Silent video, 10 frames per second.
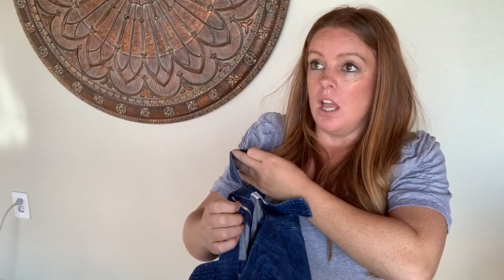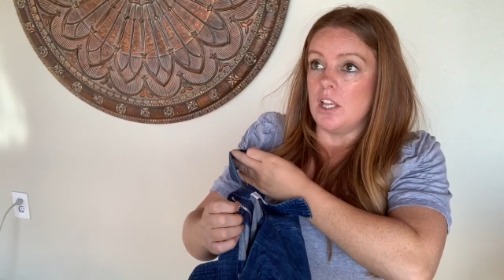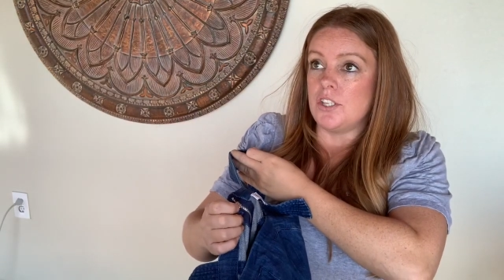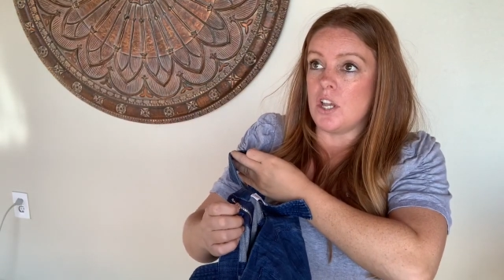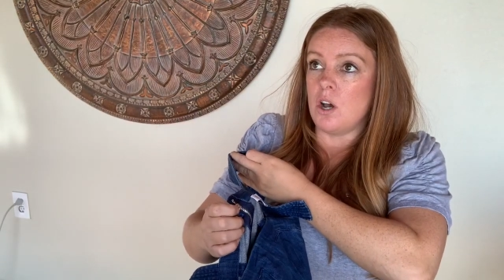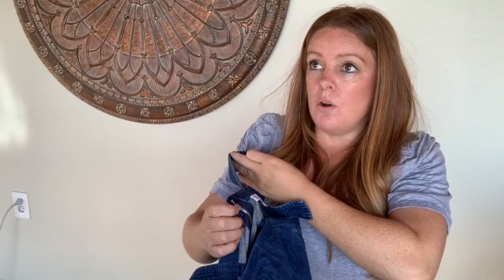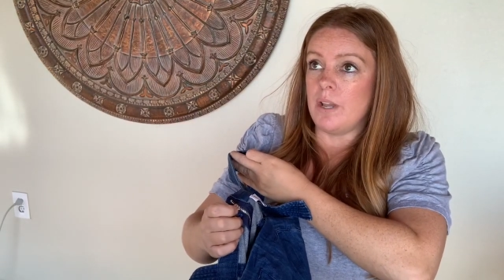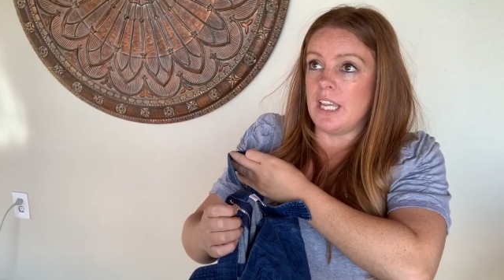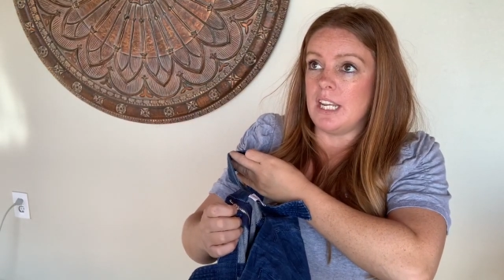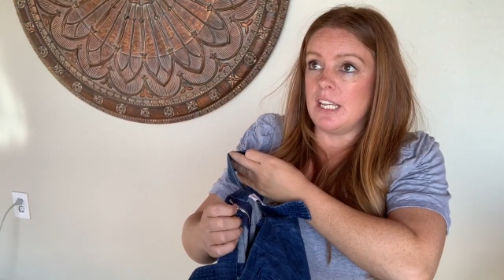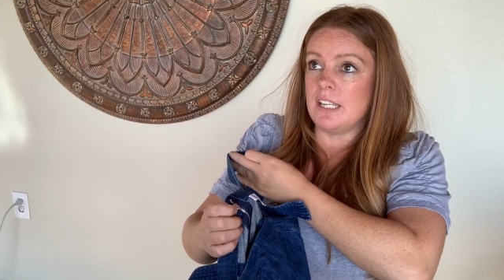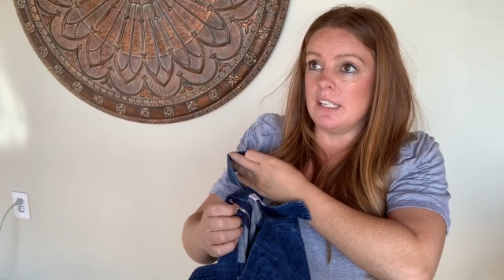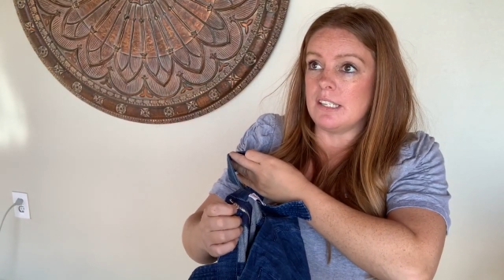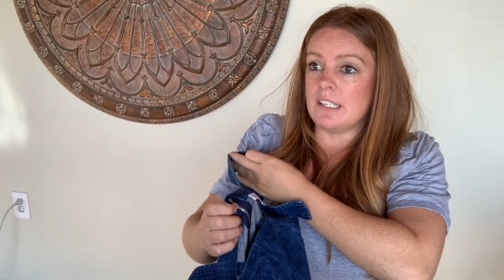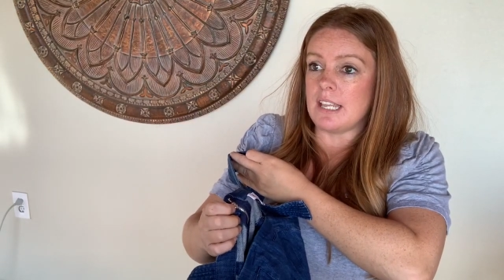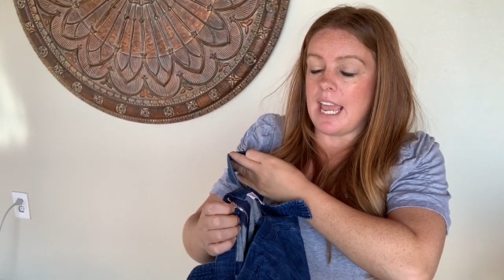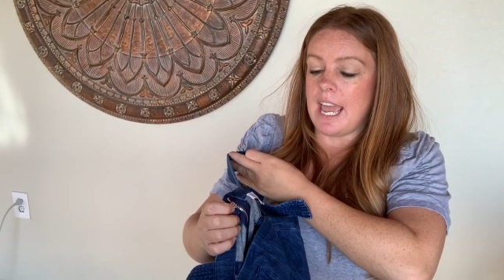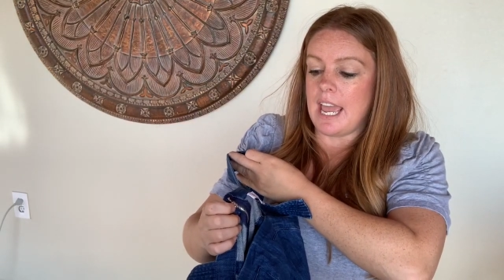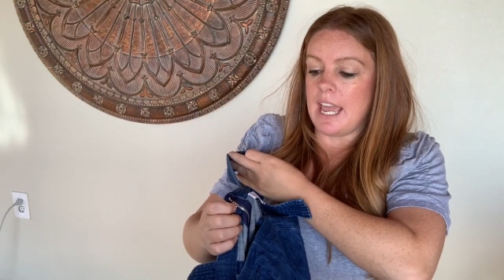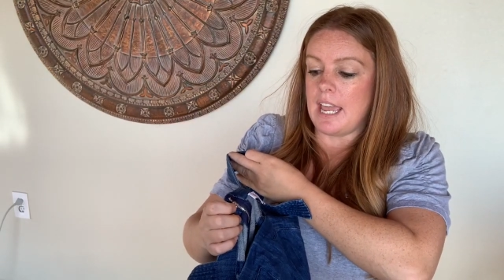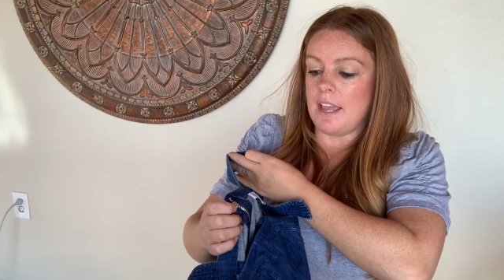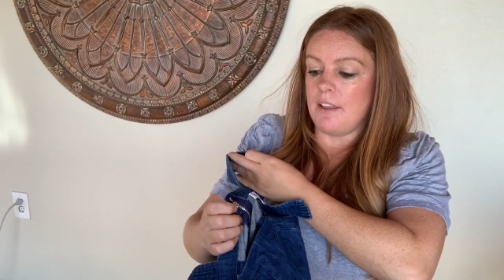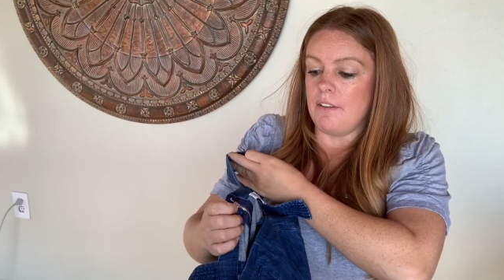So it is a